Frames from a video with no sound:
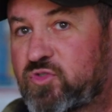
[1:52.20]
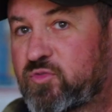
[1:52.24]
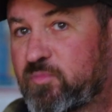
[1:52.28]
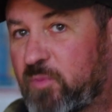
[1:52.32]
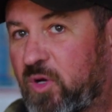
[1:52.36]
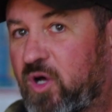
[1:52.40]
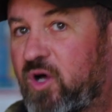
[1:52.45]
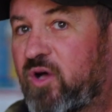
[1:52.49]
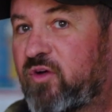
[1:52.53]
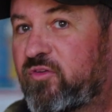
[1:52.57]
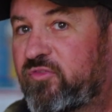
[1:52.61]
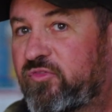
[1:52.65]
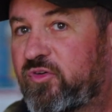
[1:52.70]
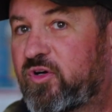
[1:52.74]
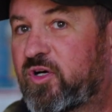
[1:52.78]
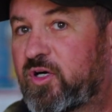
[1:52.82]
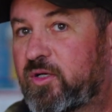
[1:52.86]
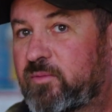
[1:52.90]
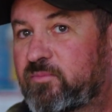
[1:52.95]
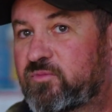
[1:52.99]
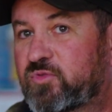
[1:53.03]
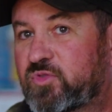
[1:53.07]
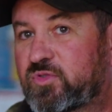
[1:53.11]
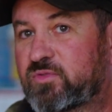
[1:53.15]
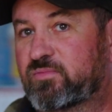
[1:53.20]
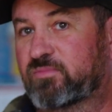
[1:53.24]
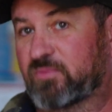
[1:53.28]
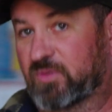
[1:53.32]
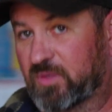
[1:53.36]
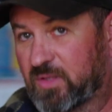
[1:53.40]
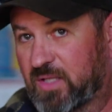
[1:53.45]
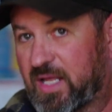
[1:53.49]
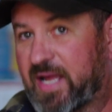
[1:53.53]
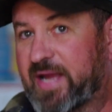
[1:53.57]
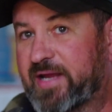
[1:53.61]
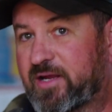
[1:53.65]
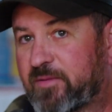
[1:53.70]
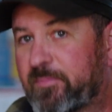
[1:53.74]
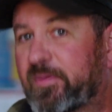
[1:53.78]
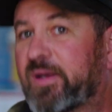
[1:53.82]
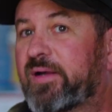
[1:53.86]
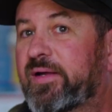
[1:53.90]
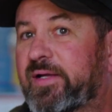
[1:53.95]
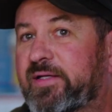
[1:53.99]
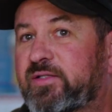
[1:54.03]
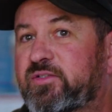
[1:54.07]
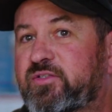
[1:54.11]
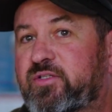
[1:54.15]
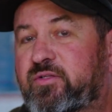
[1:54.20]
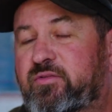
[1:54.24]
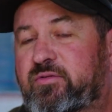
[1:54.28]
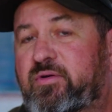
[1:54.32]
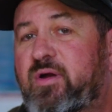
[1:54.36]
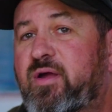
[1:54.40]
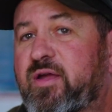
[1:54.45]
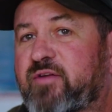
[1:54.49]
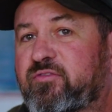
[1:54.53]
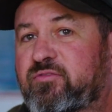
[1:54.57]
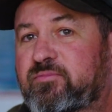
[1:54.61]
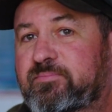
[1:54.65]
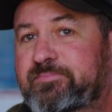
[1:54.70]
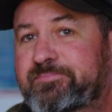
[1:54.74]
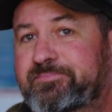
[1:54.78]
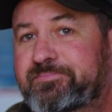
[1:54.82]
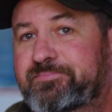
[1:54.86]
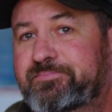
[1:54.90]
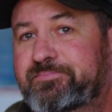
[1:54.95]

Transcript: small farms like mine to thrive.